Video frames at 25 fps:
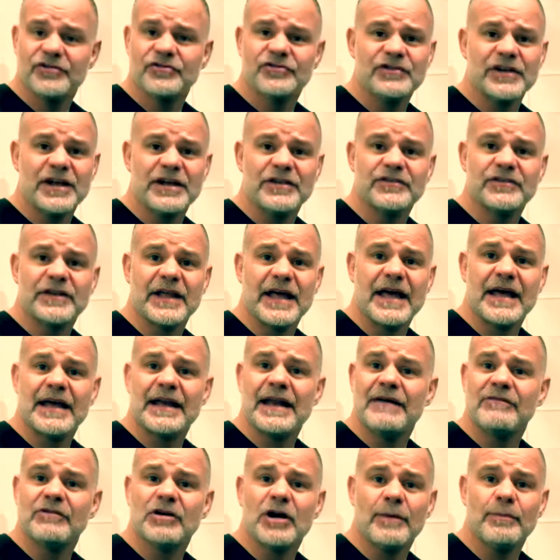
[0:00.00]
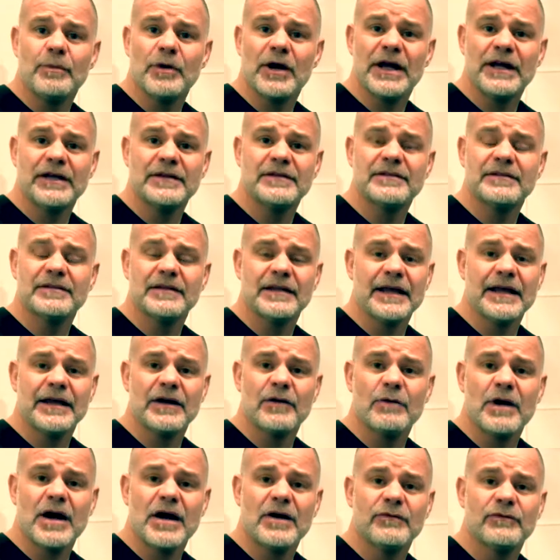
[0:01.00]
Change the head, have a couple heads laying
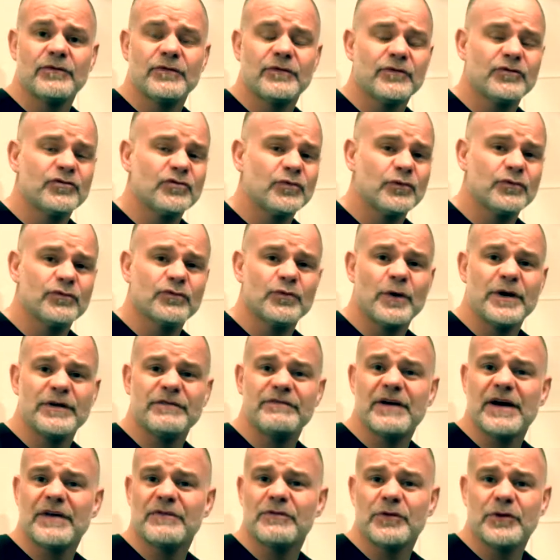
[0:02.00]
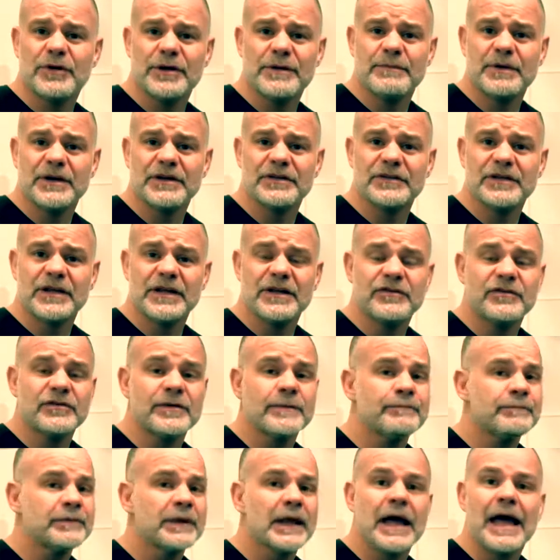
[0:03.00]
around, $25, $30 each,
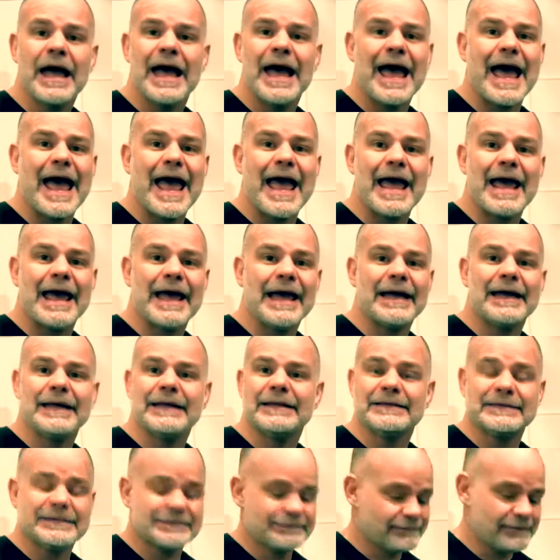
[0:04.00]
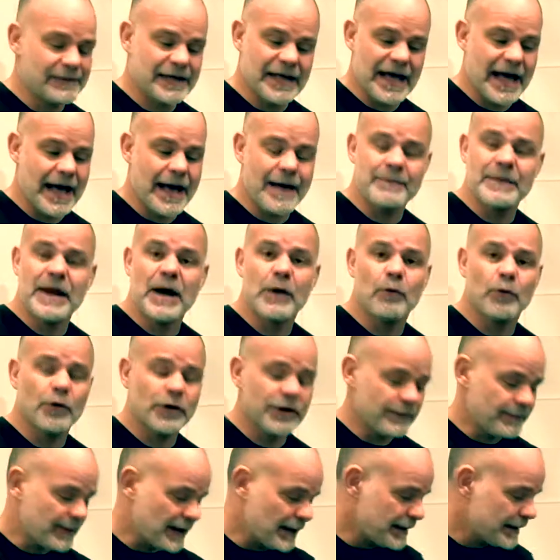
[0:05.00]
and I'm not
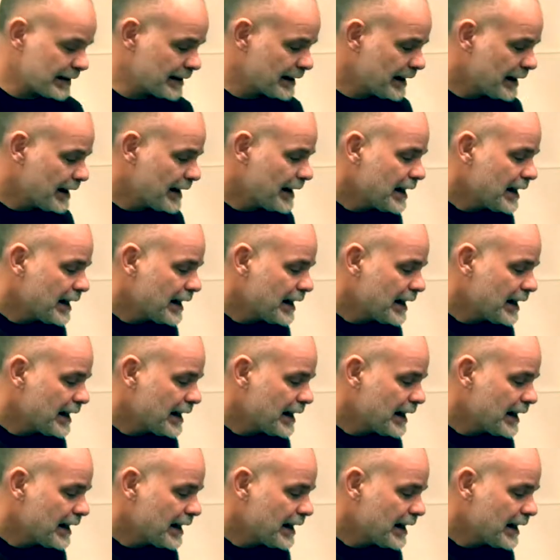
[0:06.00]
worried about it.